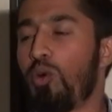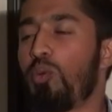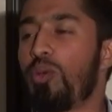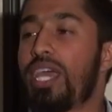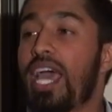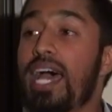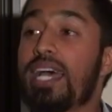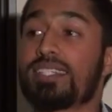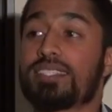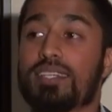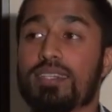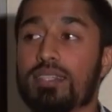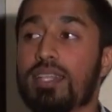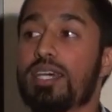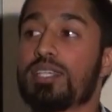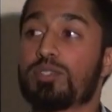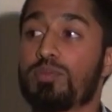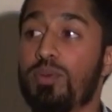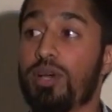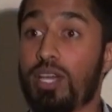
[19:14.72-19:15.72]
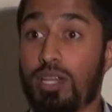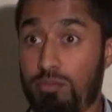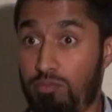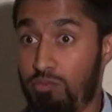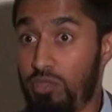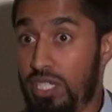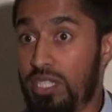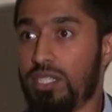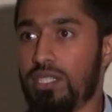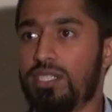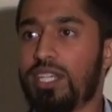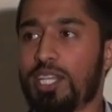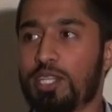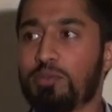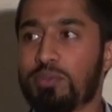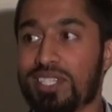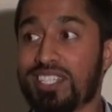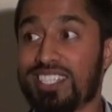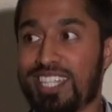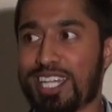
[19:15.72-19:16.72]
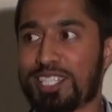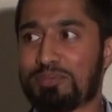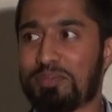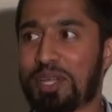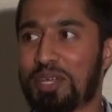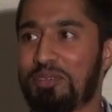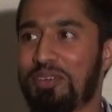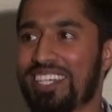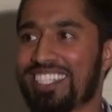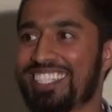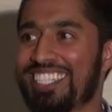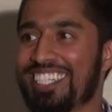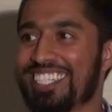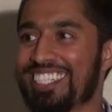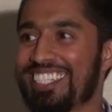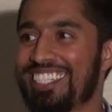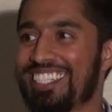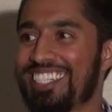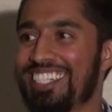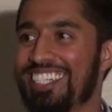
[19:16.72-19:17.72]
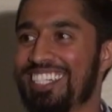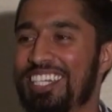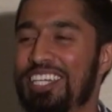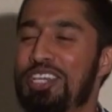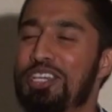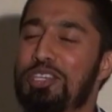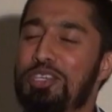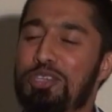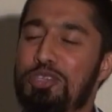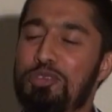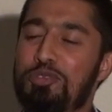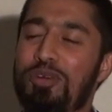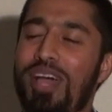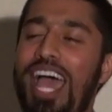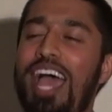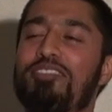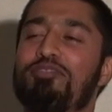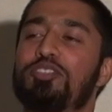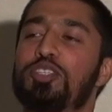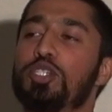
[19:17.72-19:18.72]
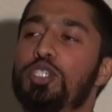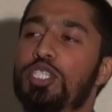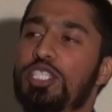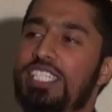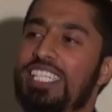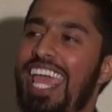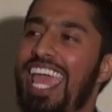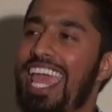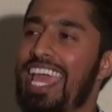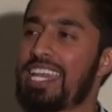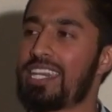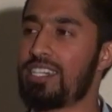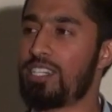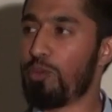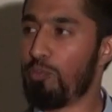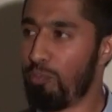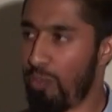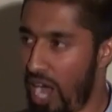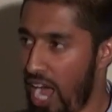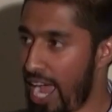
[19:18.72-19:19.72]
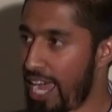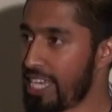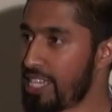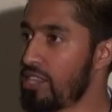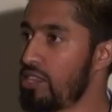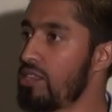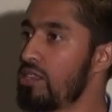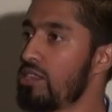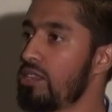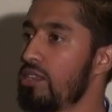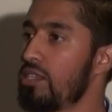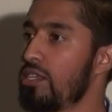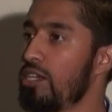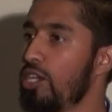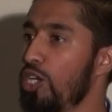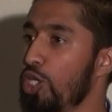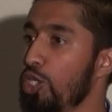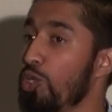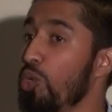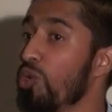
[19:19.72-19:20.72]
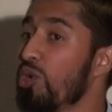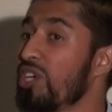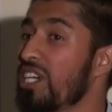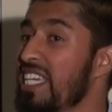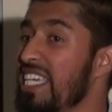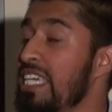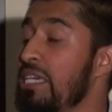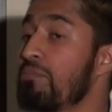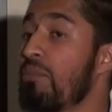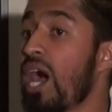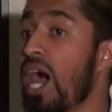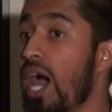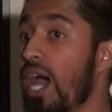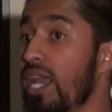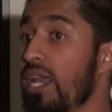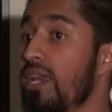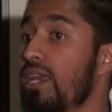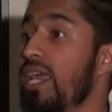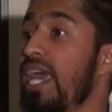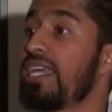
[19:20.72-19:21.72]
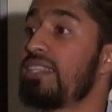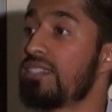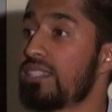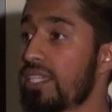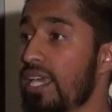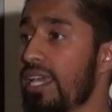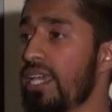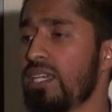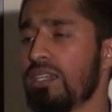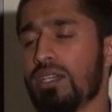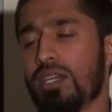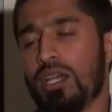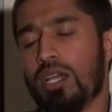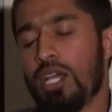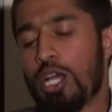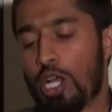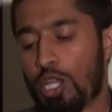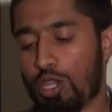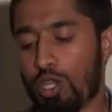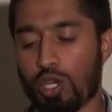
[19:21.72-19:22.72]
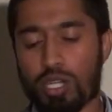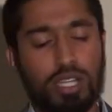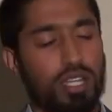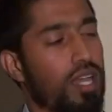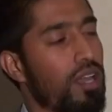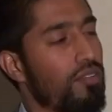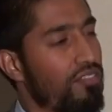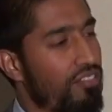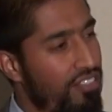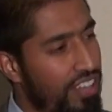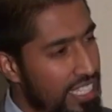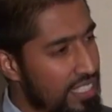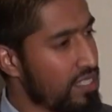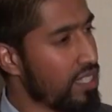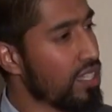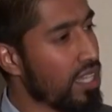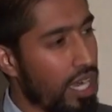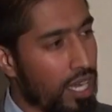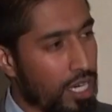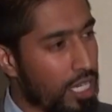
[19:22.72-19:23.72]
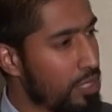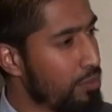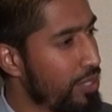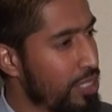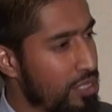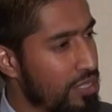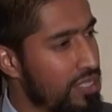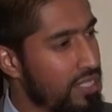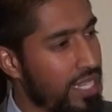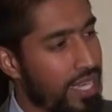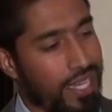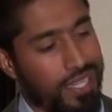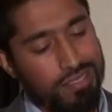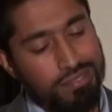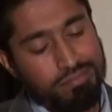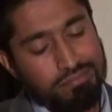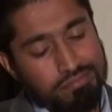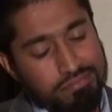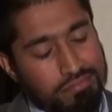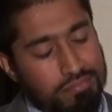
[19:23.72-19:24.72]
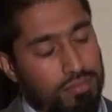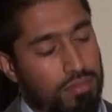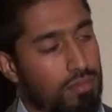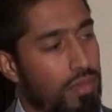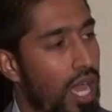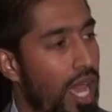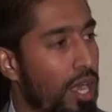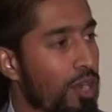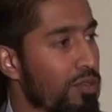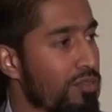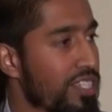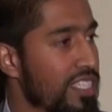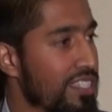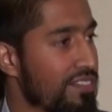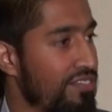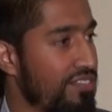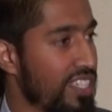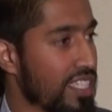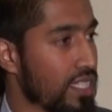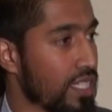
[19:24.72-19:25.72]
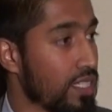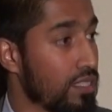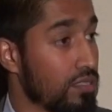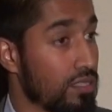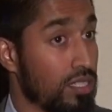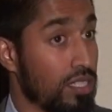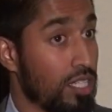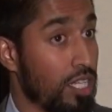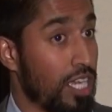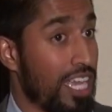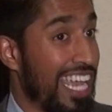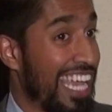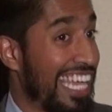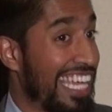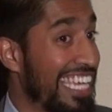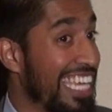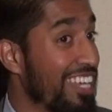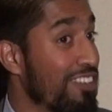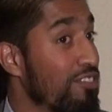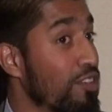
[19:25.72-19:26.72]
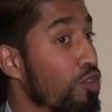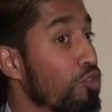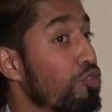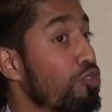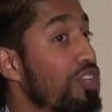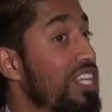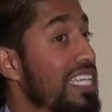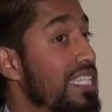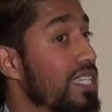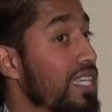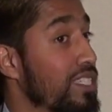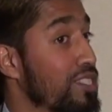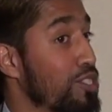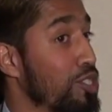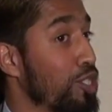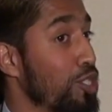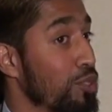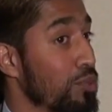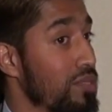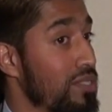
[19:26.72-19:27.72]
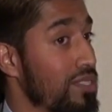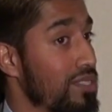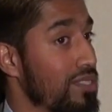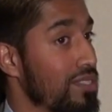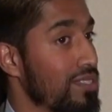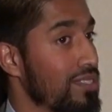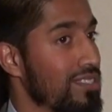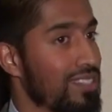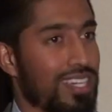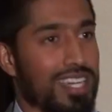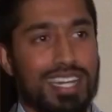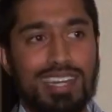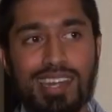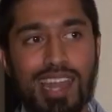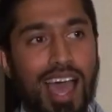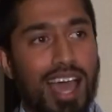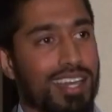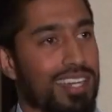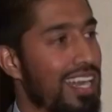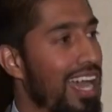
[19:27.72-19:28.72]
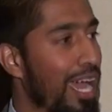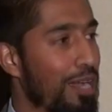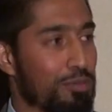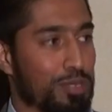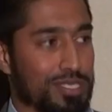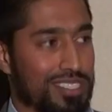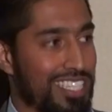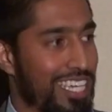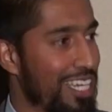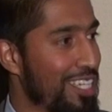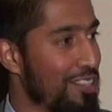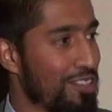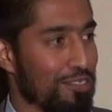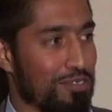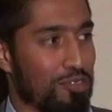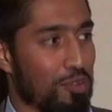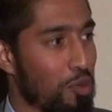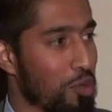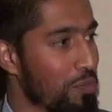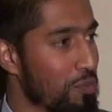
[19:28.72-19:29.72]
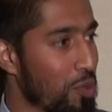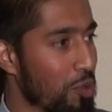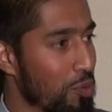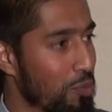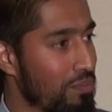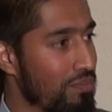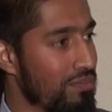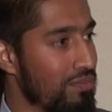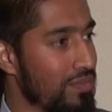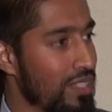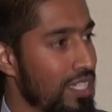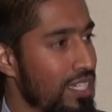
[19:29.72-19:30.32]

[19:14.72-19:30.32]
We ask Allah subhanahu um, really, genuinely, that's my question. You have to stand behind your iman and say, look, Faisal, I heard what you said. I don't really feel it. Give a real excuse, not I will take the form home.